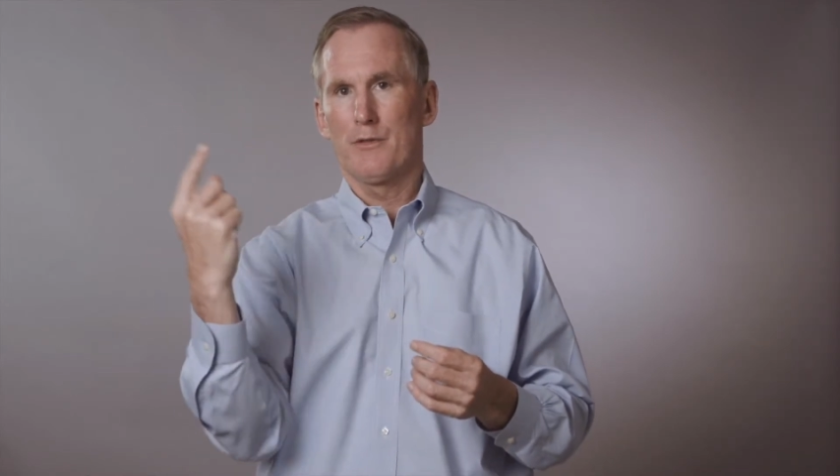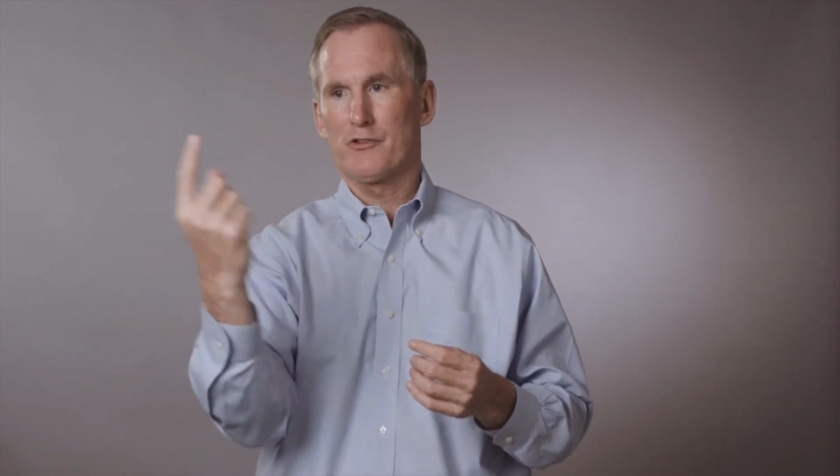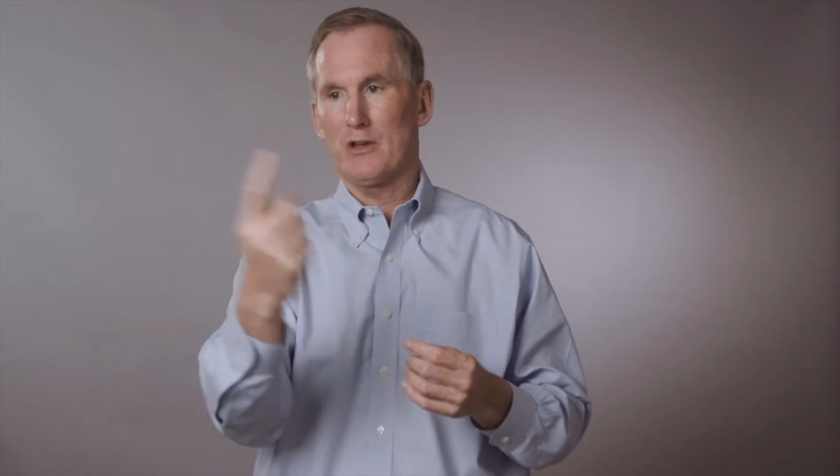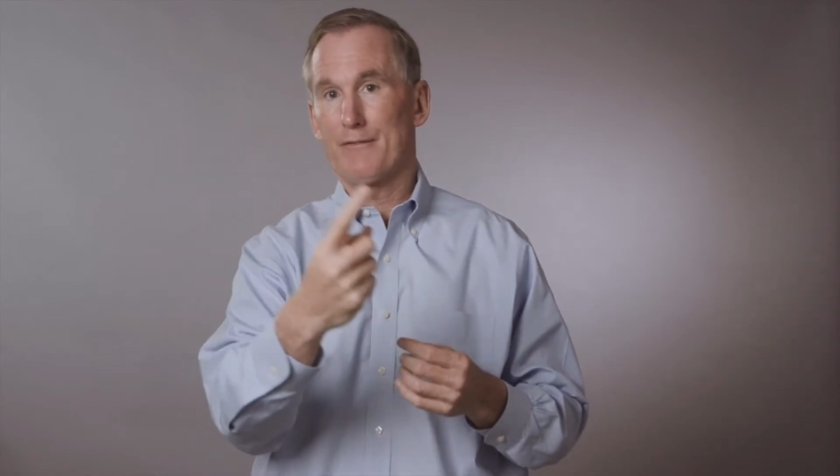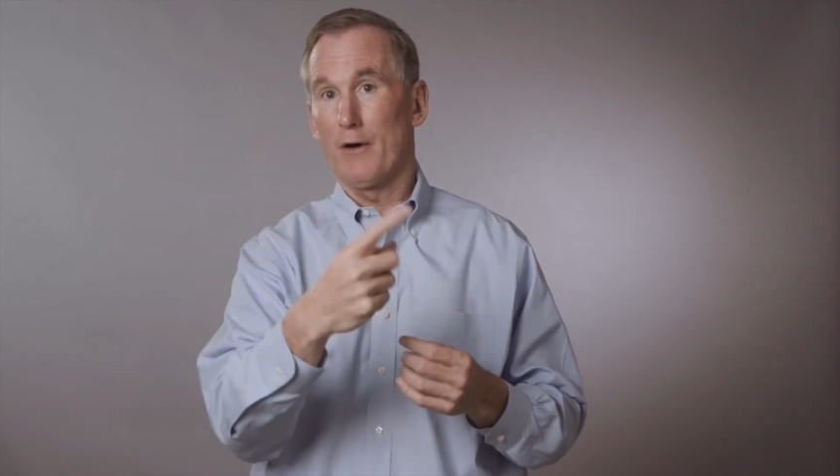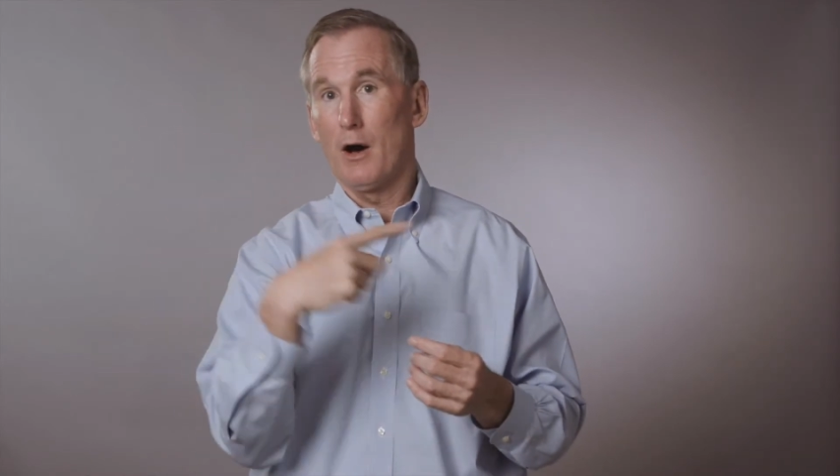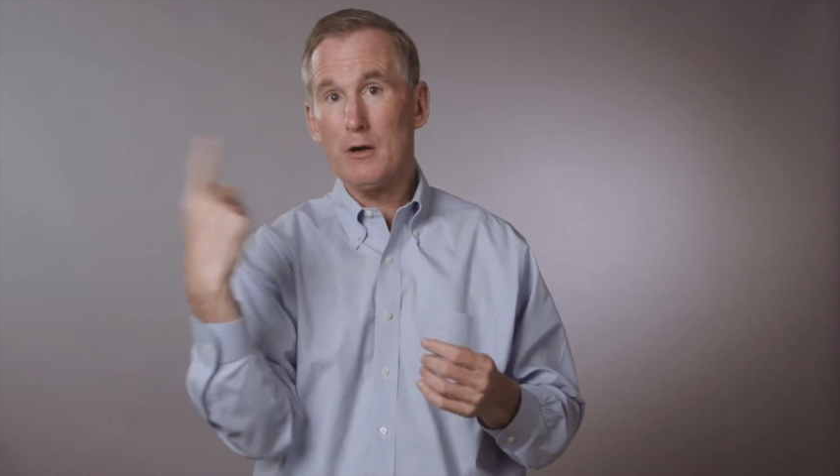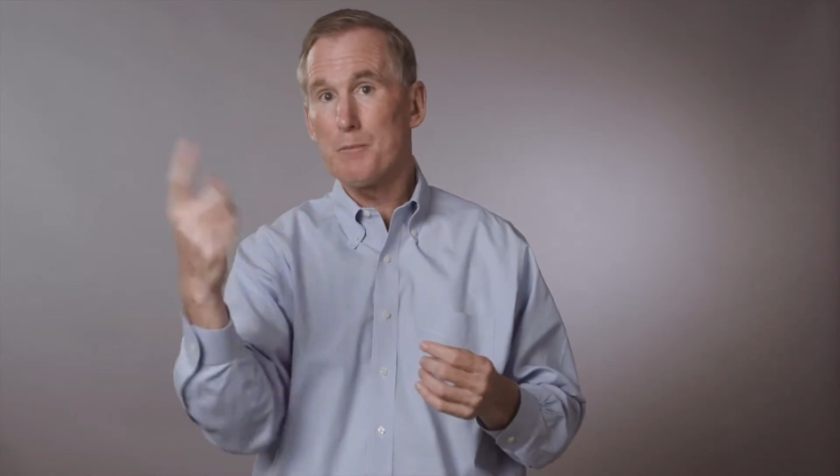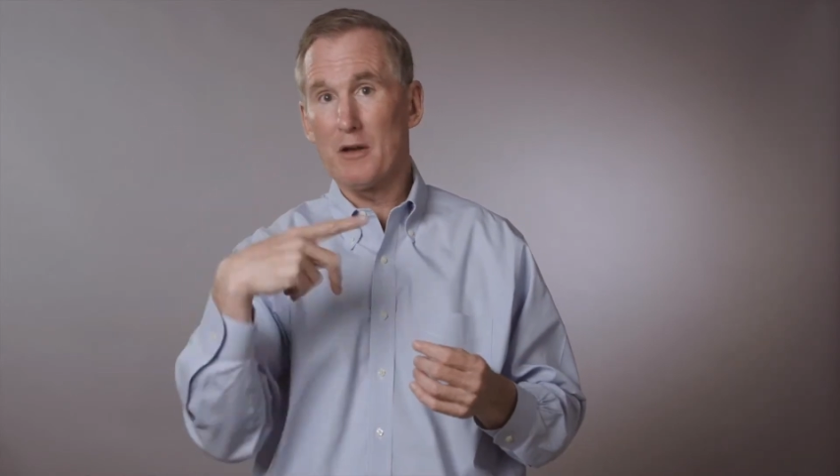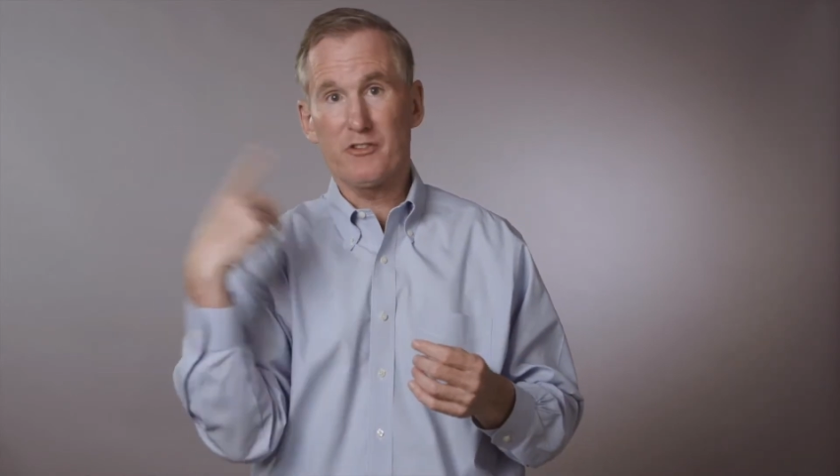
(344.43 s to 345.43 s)
If
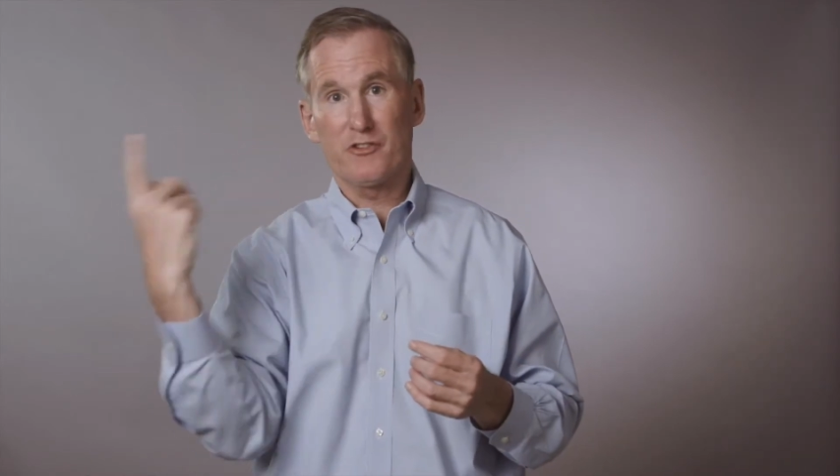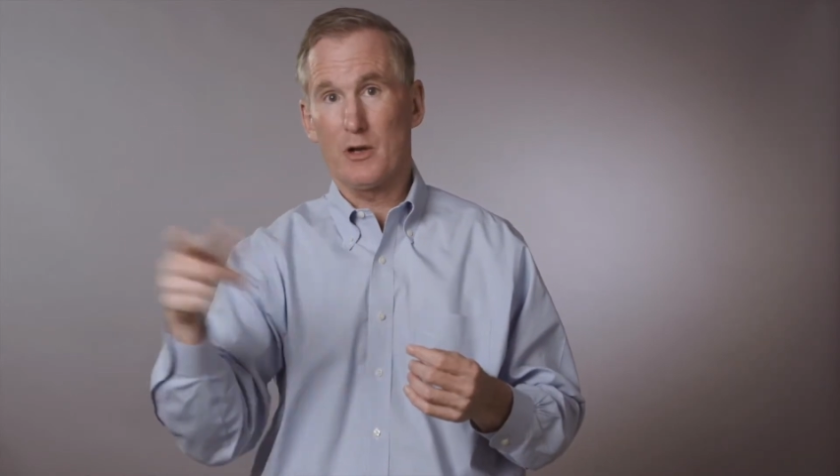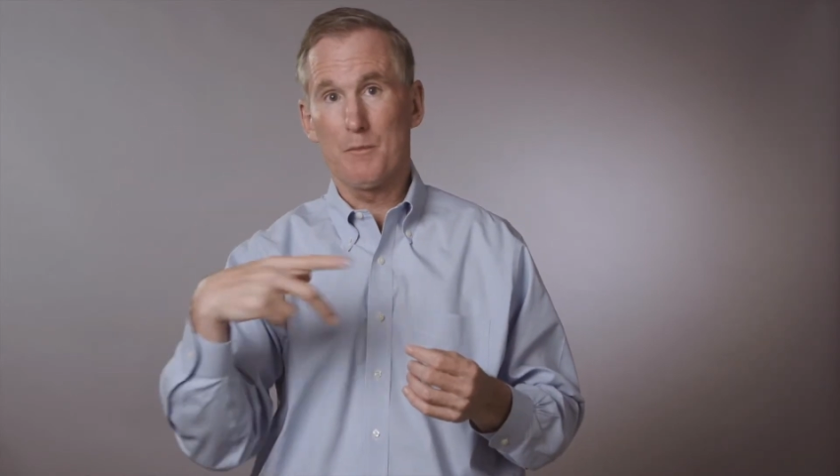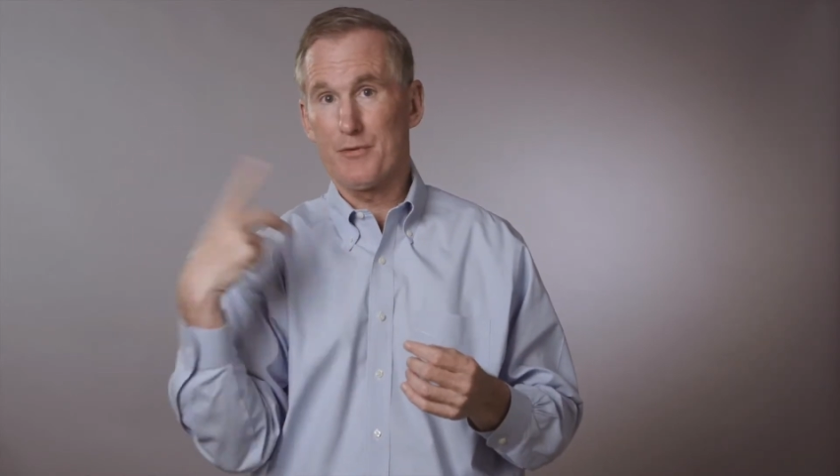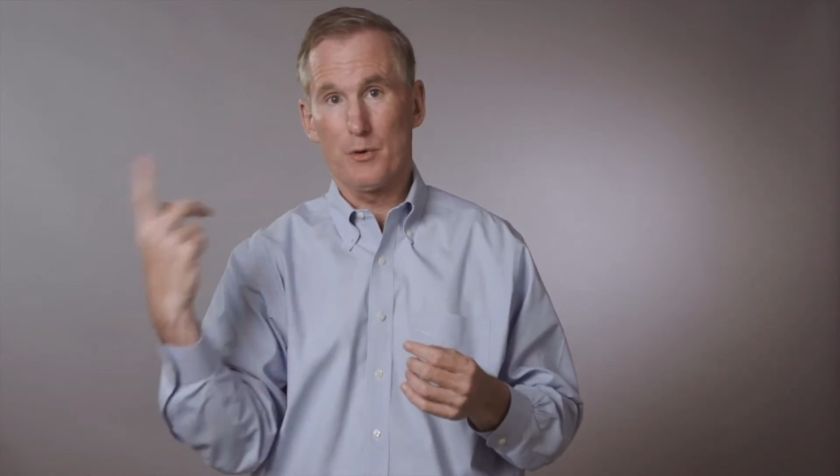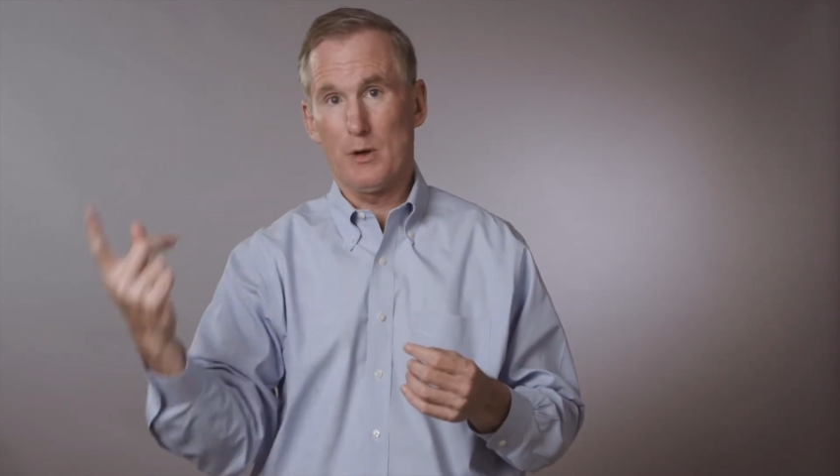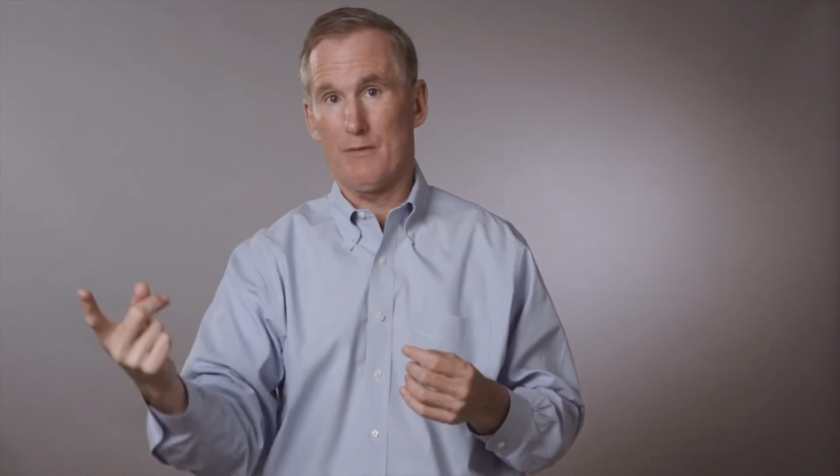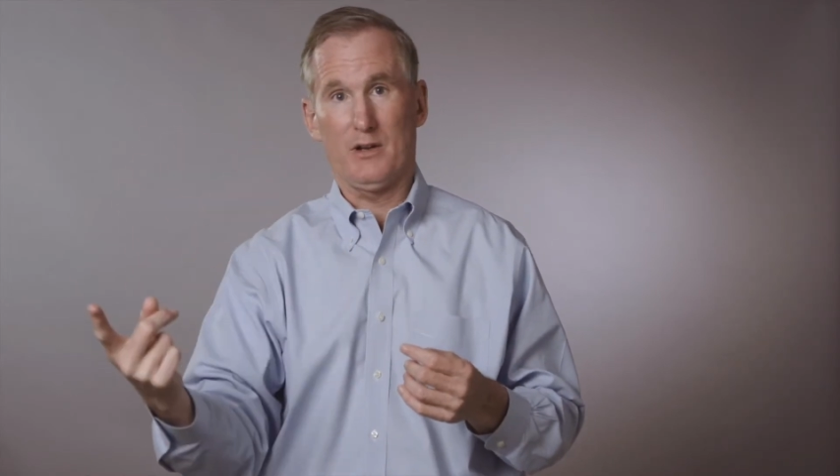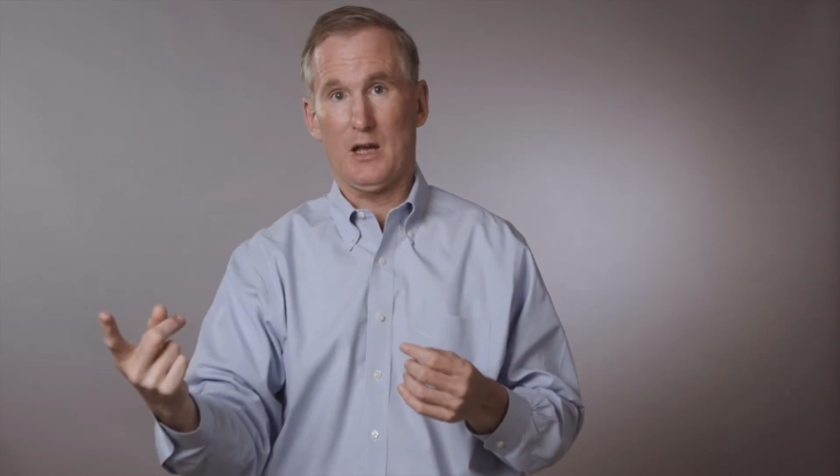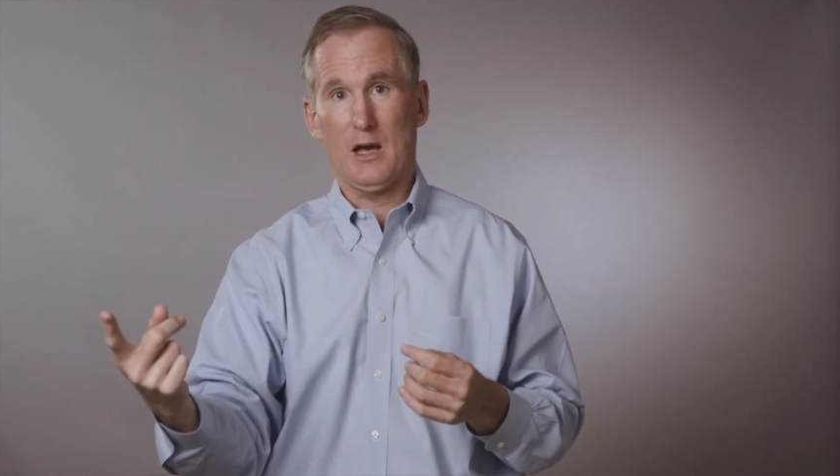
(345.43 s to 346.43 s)
100 buses come through
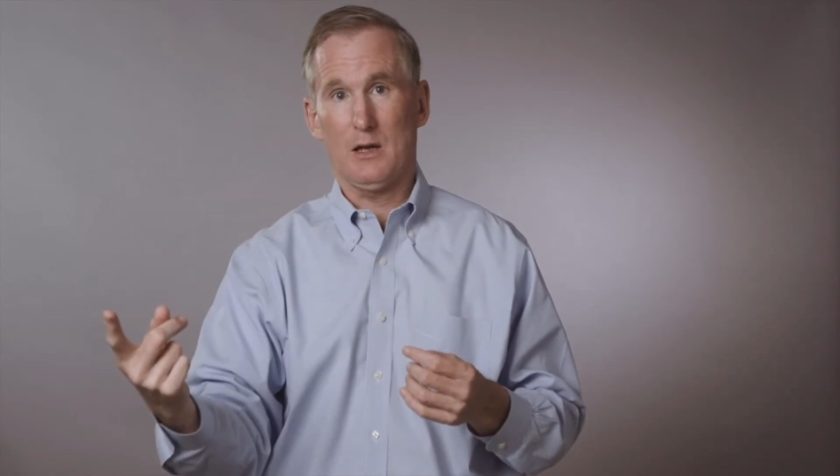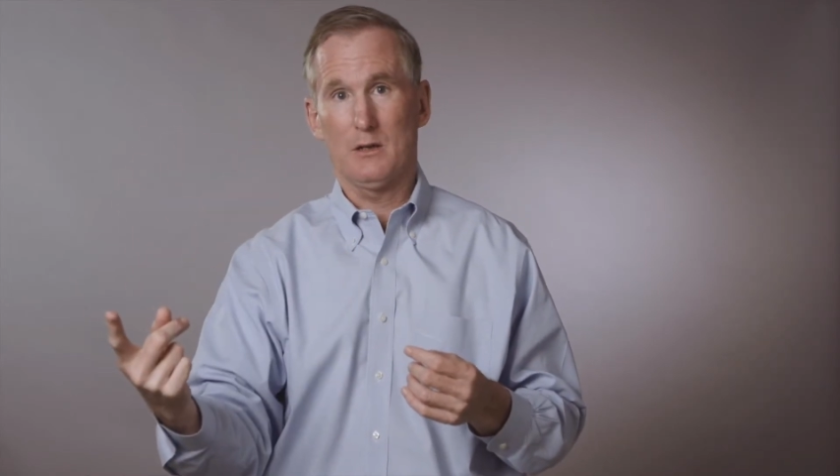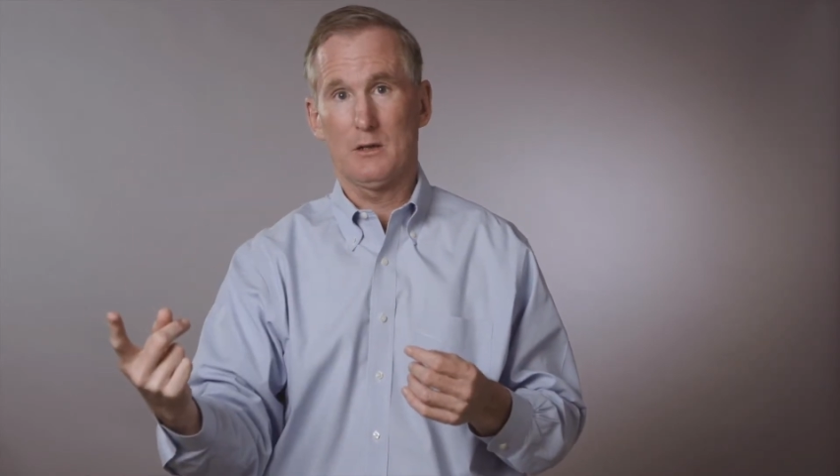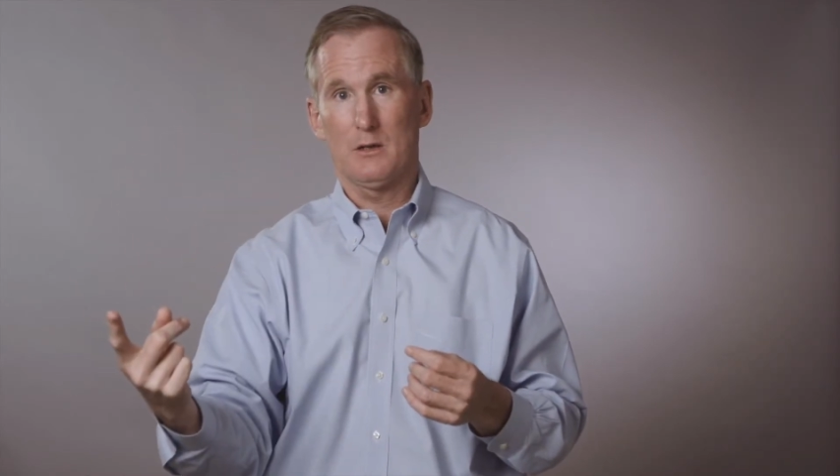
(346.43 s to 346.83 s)
every day,